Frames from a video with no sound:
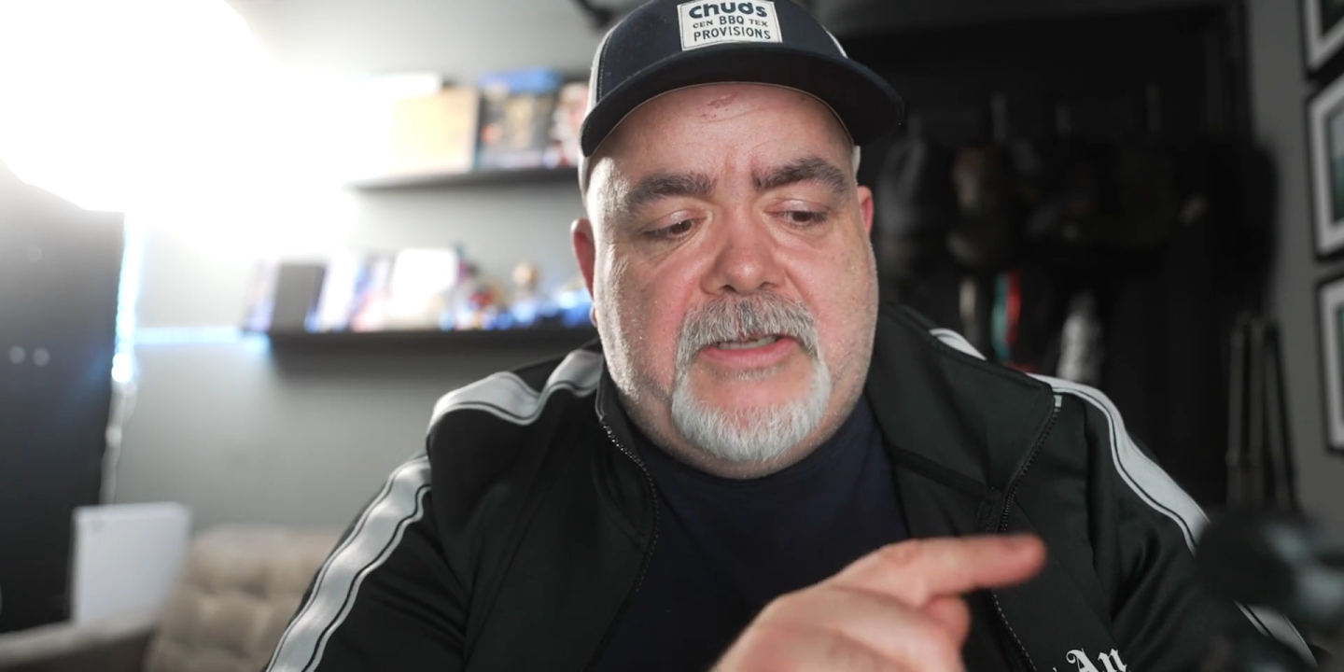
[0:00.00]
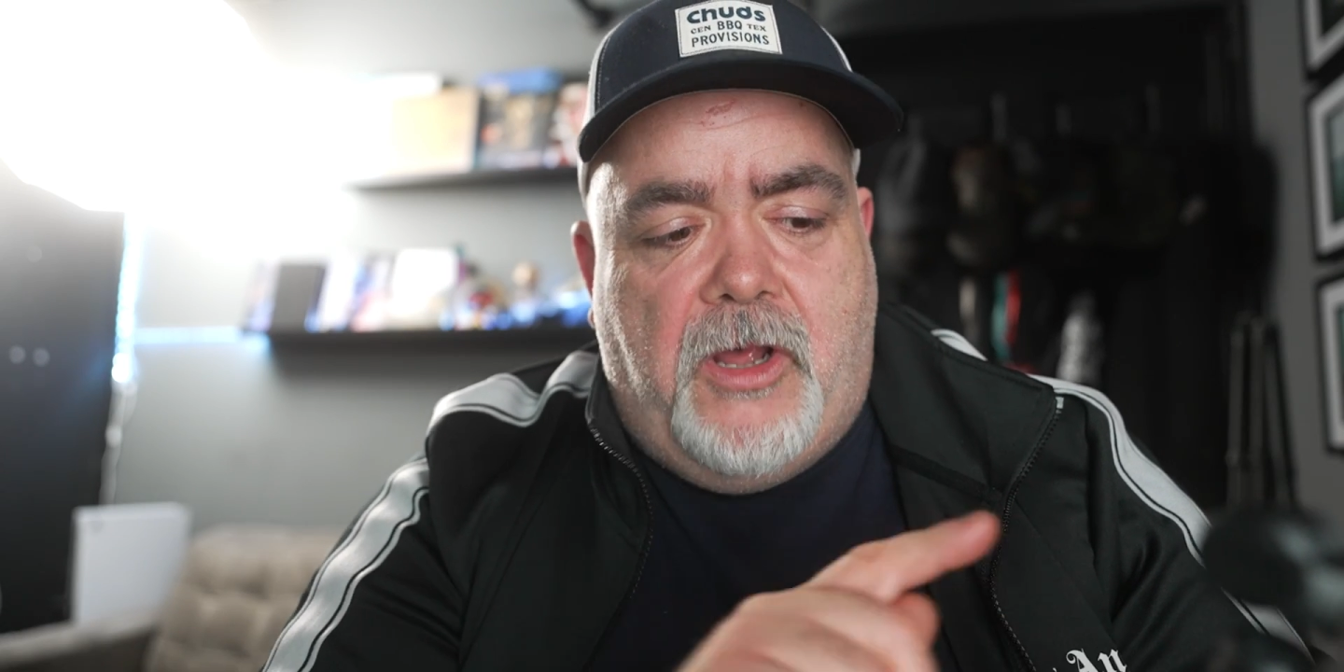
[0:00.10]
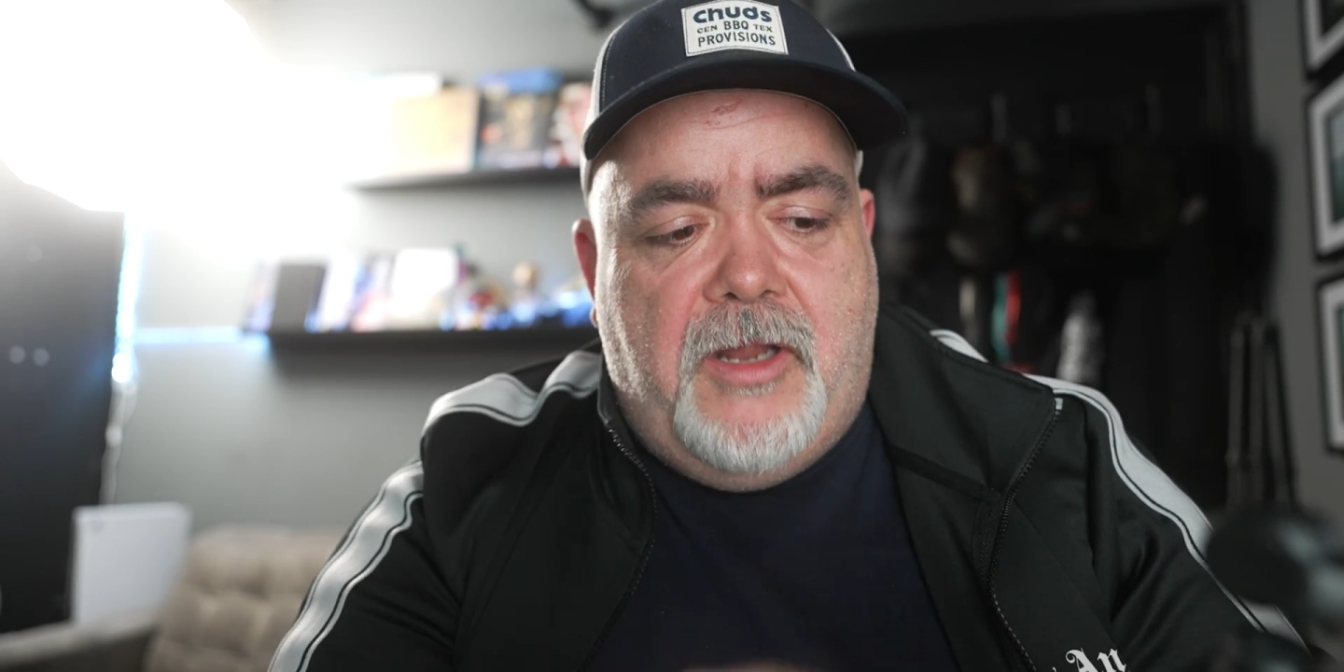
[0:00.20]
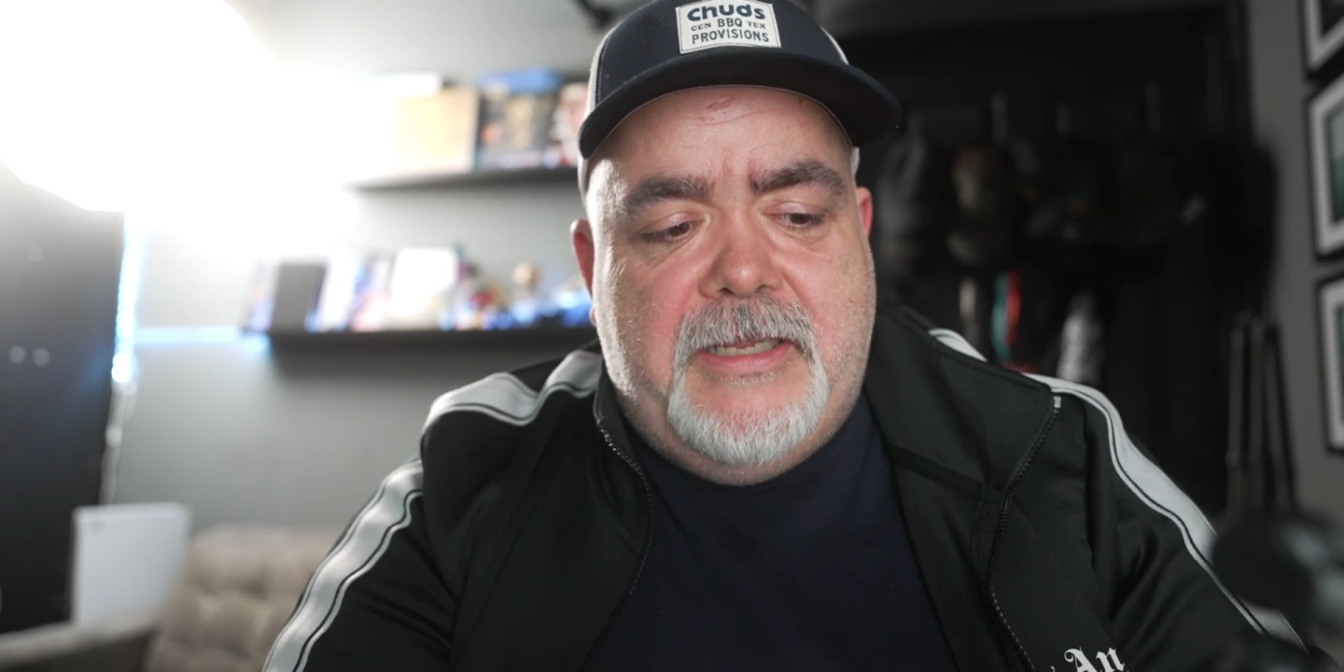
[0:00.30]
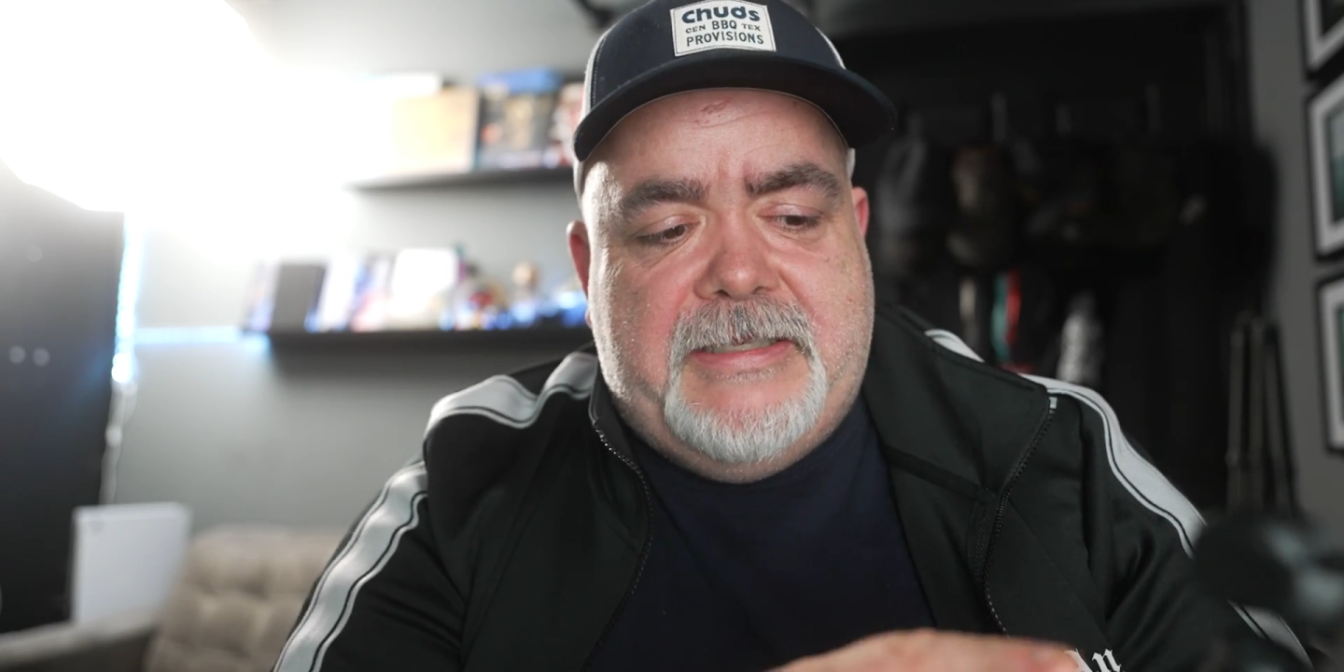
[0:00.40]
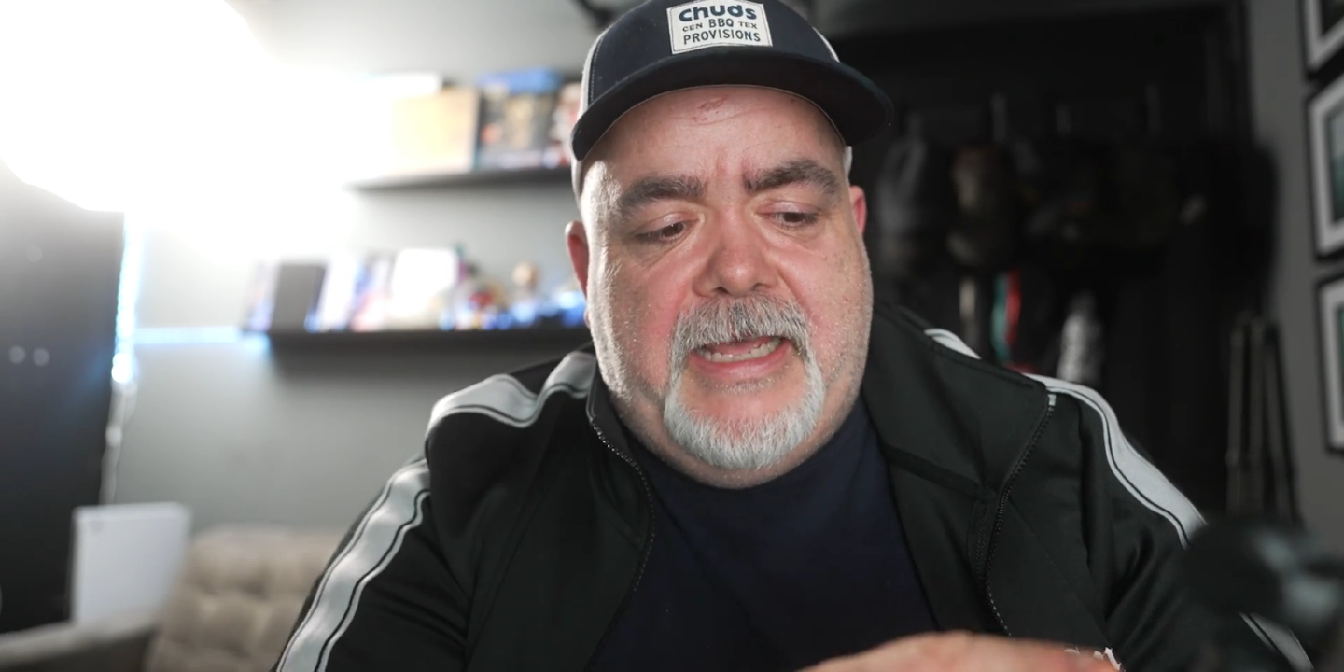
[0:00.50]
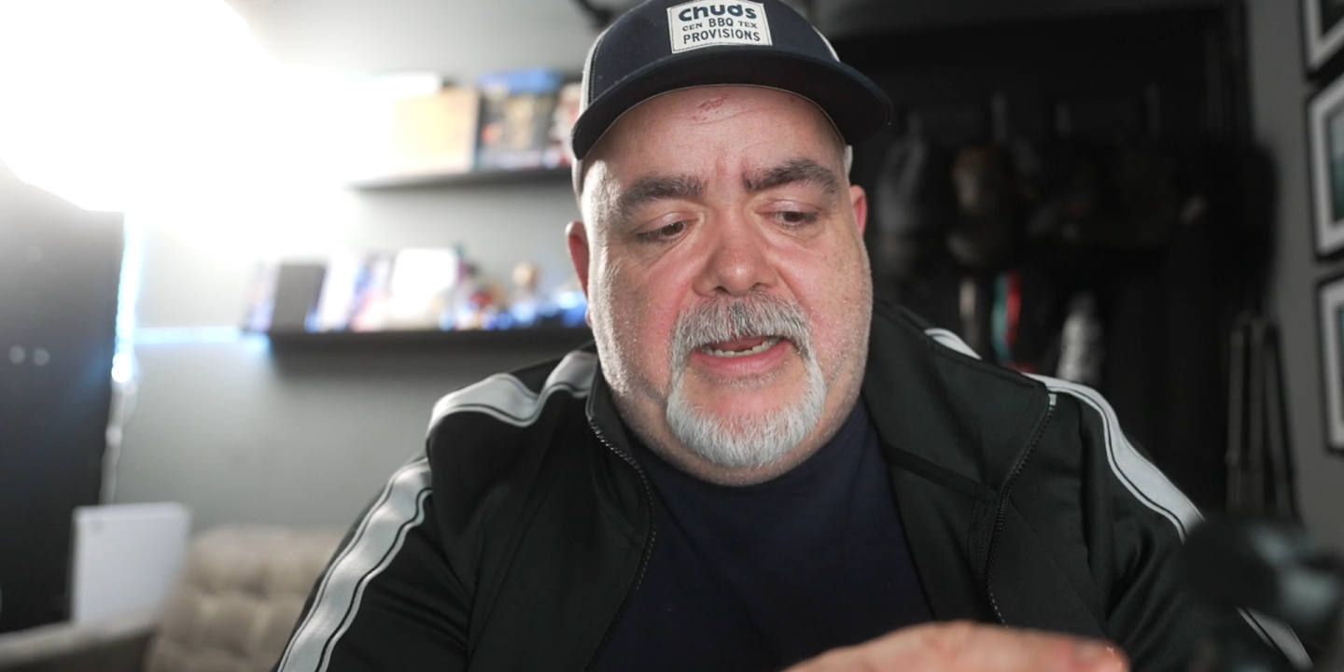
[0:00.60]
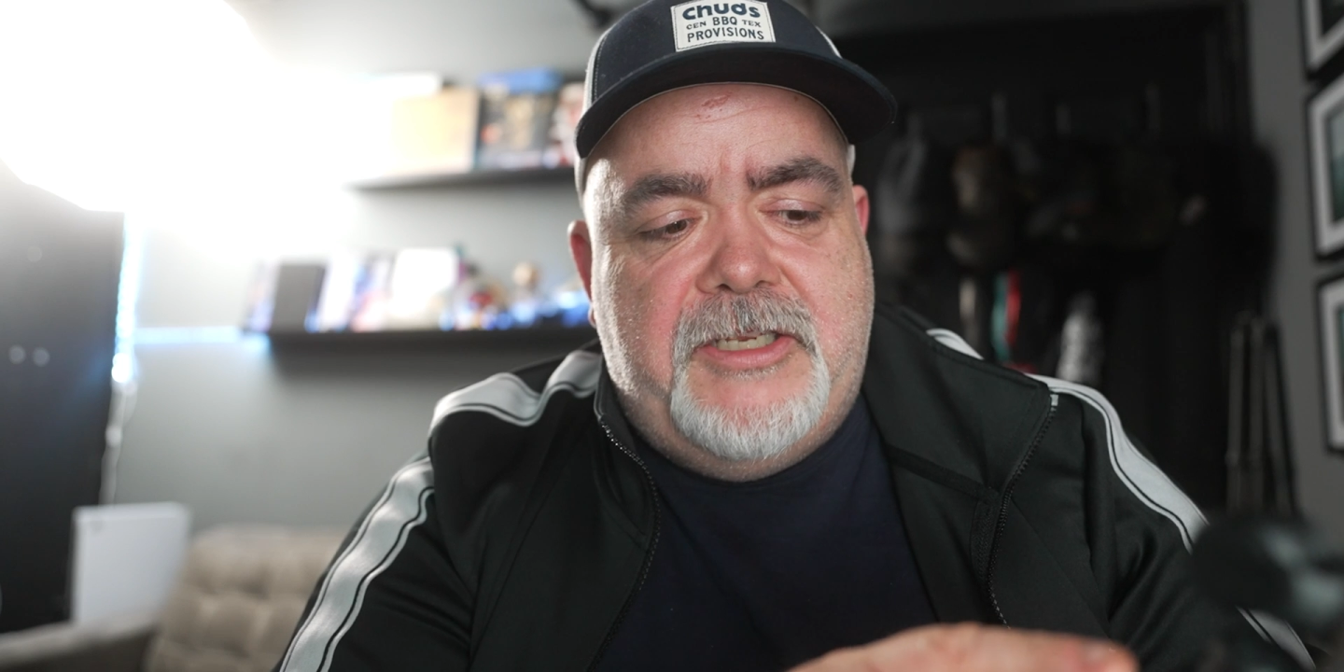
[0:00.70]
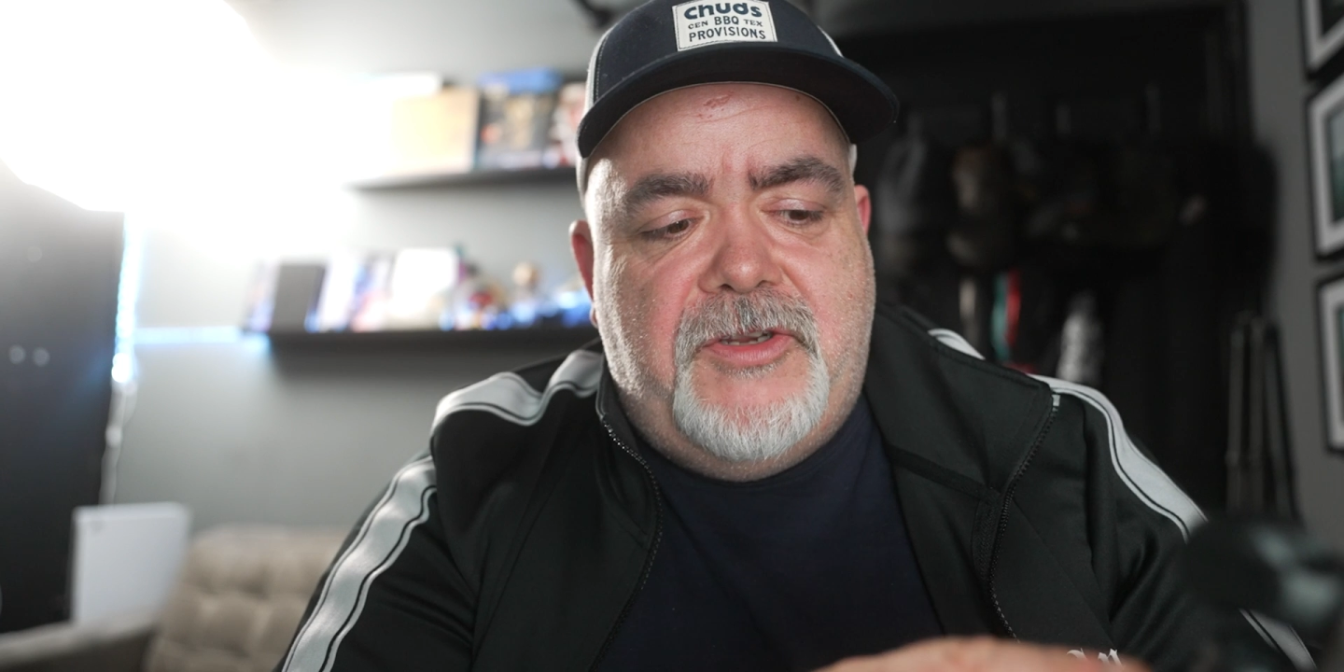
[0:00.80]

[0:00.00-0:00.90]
all the settings